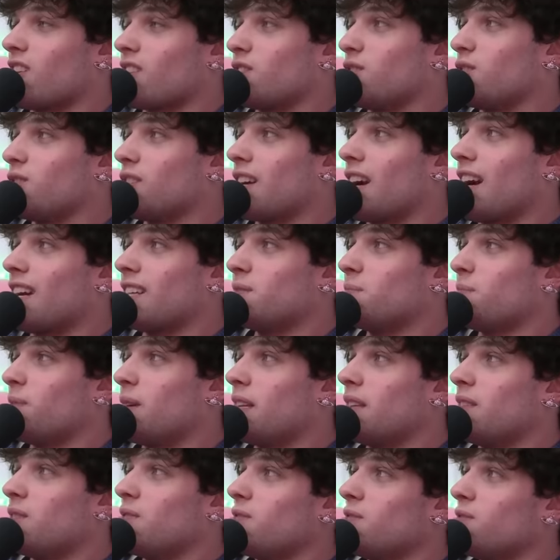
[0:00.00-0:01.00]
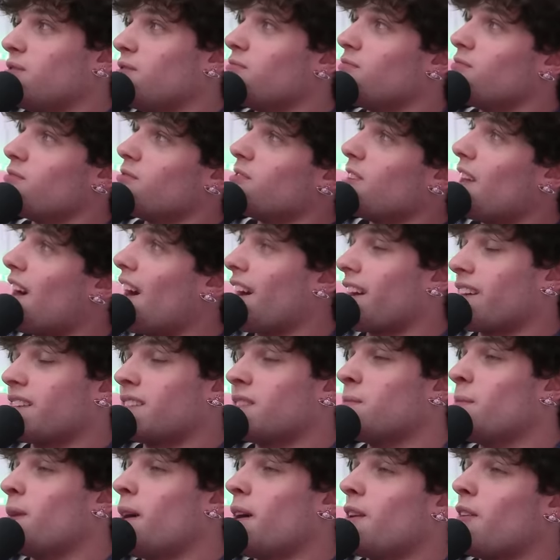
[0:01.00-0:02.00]
and she's like, I spent
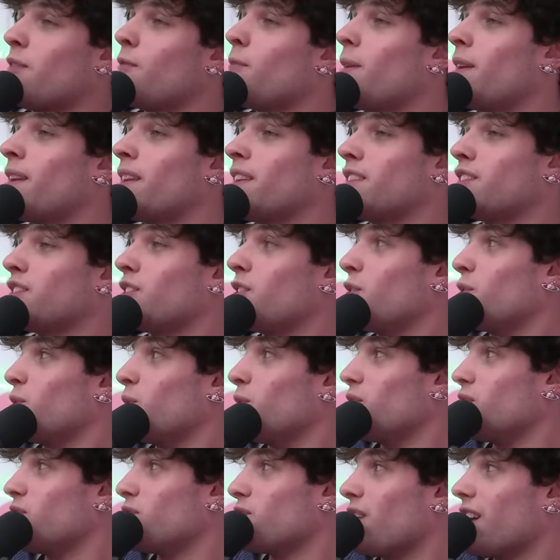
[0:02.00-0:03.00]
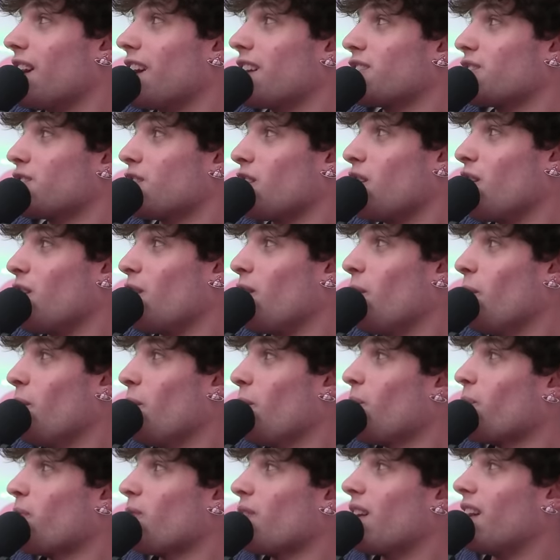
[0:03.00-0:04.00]
X amount of money to go to a Drake show,
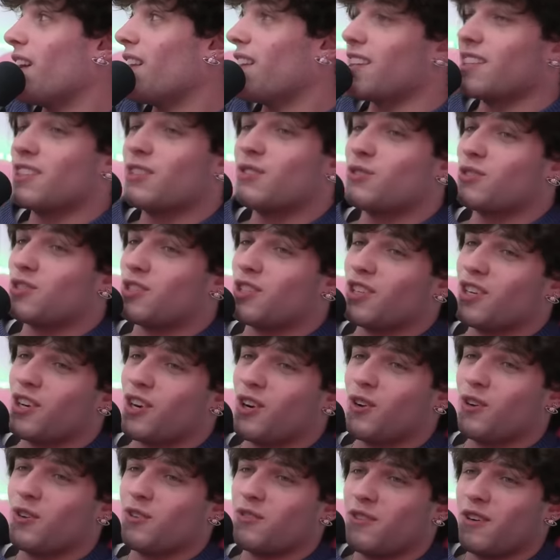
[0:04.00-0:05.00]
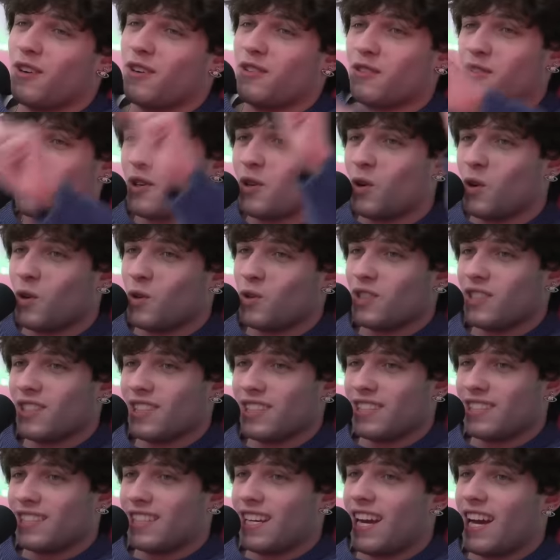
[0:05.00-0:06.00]
and like there was a girl in front of her
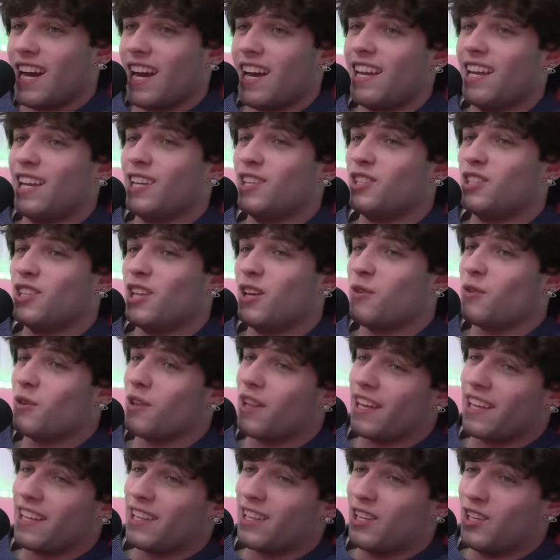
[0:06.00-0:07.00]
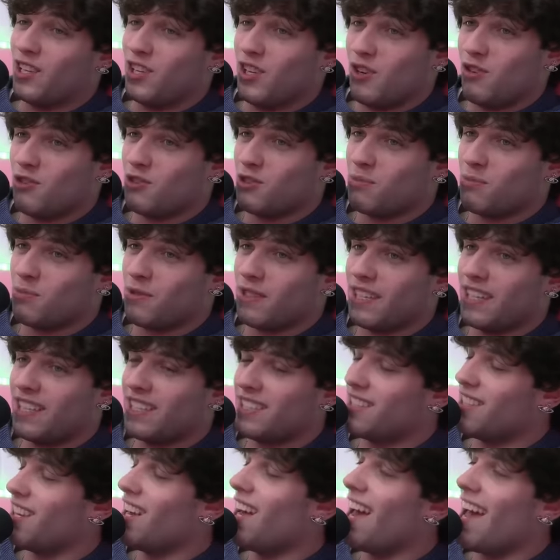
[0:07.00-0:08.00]
holding a sign, and they were like in the
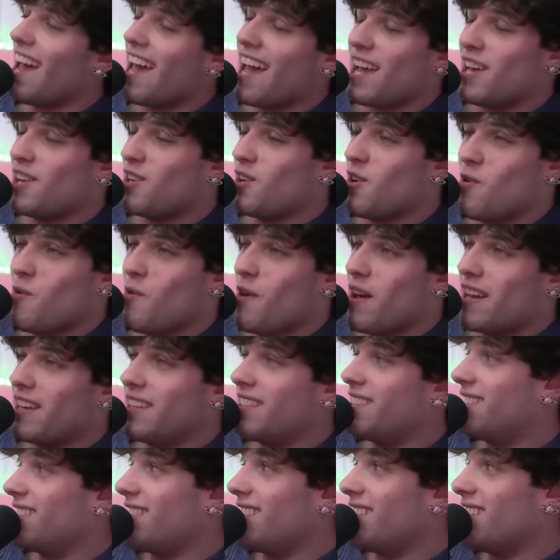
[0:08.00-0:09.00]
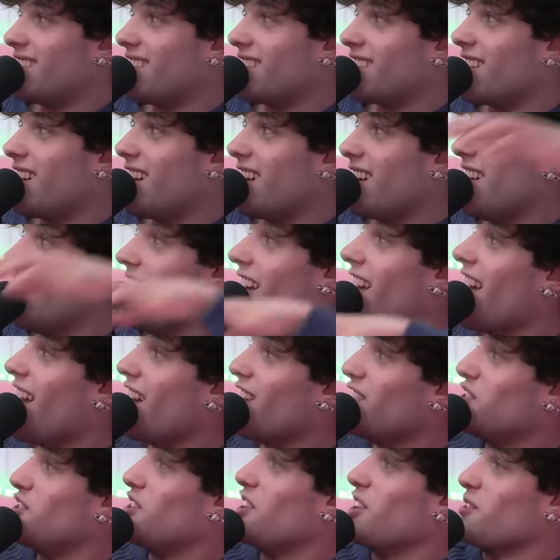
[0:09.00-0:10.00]
nosebleeds. Yeah. Ain't no way he's seeing the sign,
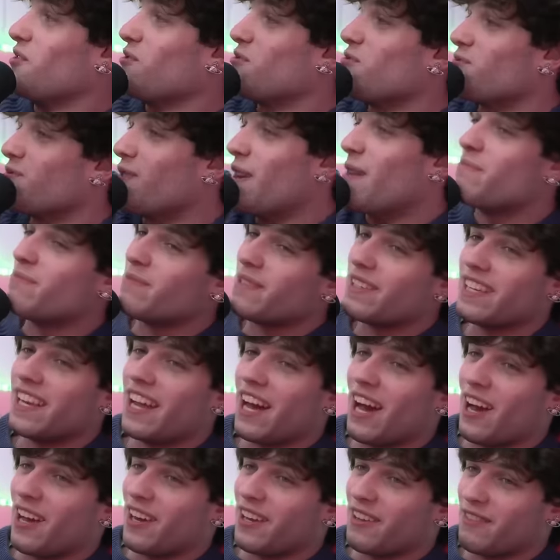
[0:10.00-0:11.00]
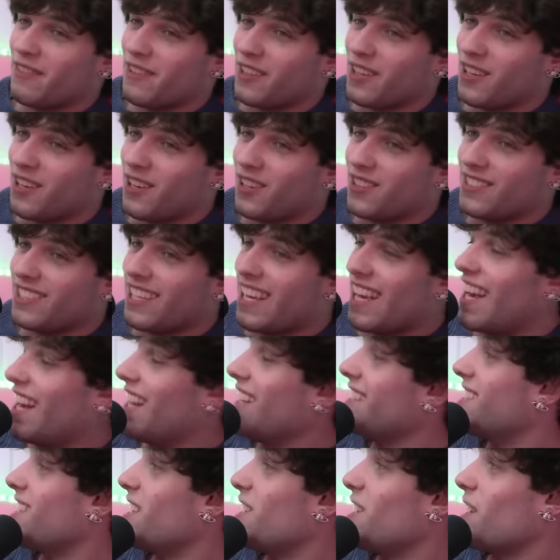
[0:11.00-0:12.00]
and she like ripped it out of Good. the girl's
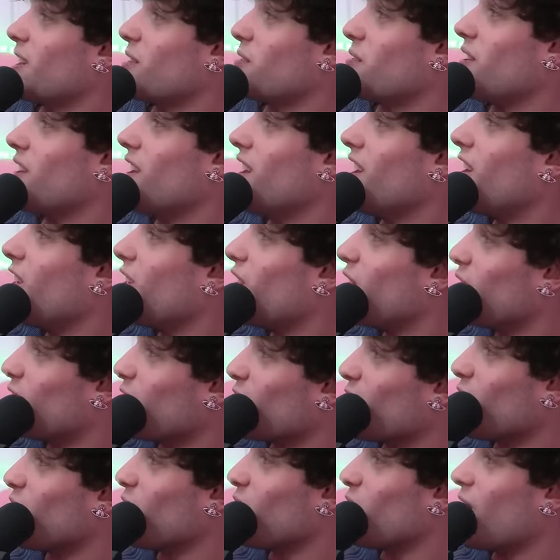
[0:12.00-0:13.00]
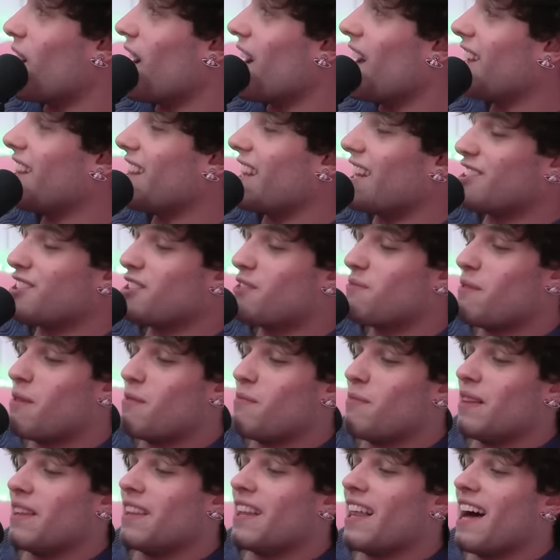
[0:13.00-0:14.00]
hands. Good. And, like, threw it away. That shit
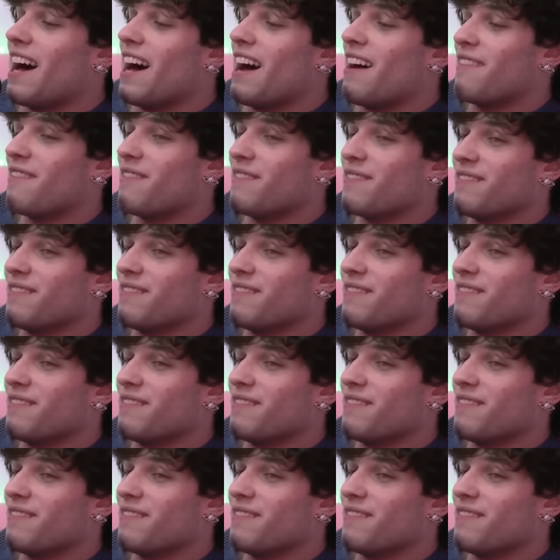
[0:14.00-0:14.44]
made me laugh. If you no,